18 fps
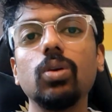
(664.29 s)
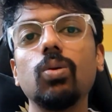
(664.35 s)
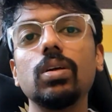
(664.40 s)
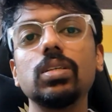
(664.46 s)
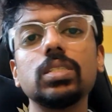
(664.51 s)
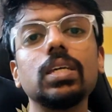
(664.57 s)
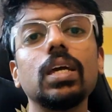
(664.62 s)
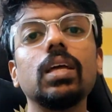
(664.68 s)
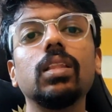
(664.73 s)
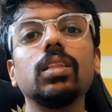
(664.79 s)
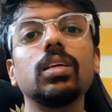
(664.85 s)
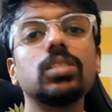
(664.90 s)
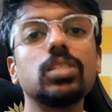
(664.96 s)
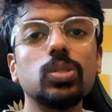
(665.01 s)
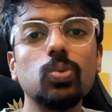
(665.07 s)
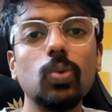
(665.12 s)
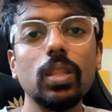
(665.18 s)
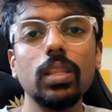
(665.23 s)
to you and say
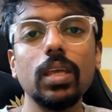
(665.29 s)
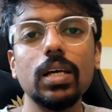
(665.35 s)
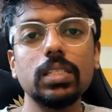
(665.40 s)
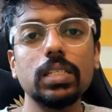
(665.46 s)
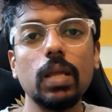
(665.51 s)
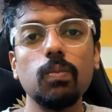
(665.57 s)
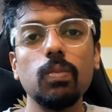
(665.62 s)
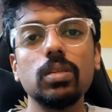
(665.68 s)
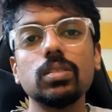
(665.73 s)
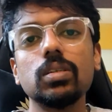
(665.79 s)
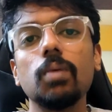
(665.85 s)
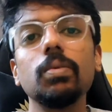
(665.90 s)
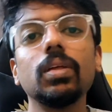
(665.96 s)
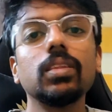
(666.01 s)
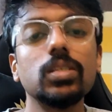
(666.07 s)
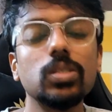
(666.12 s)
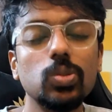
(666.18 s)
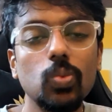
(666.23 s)
this is when the assignment is
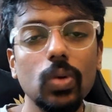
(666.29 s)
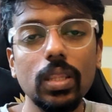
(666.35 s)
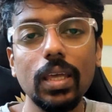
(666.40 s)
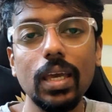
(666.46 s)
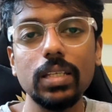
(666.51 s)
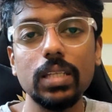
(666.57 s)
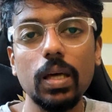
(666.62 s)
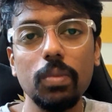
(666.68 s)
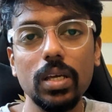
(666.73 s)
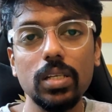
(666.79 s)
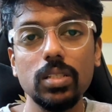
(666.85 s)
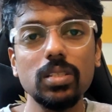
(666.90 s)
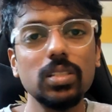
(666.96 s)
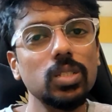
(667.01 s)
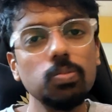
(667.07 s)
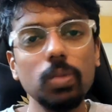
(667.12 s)
coming, this is when the examination.